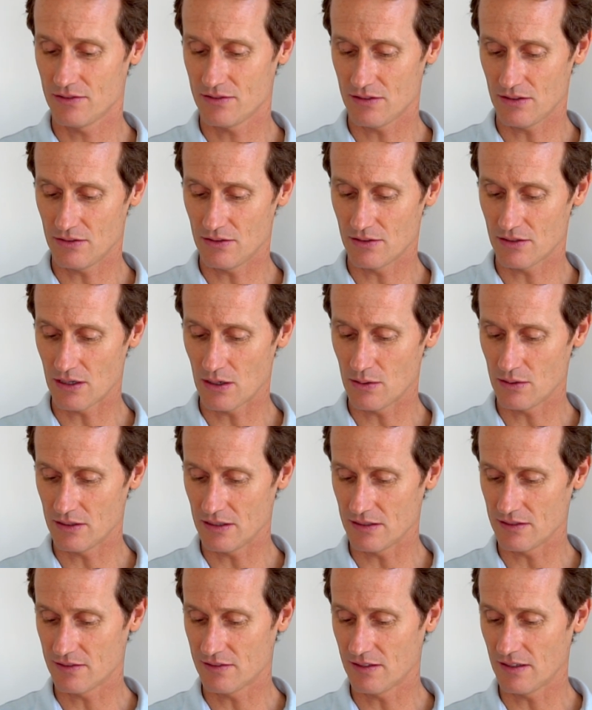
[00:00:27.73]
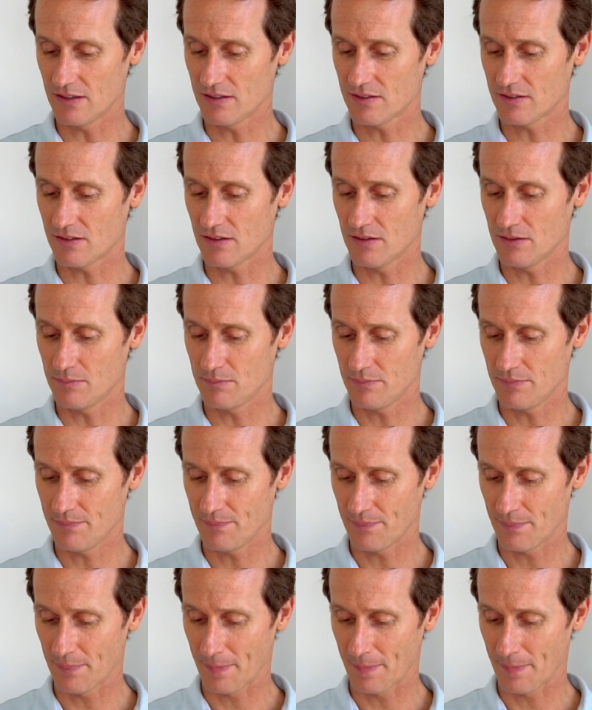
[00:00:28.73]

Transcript: So you go into system,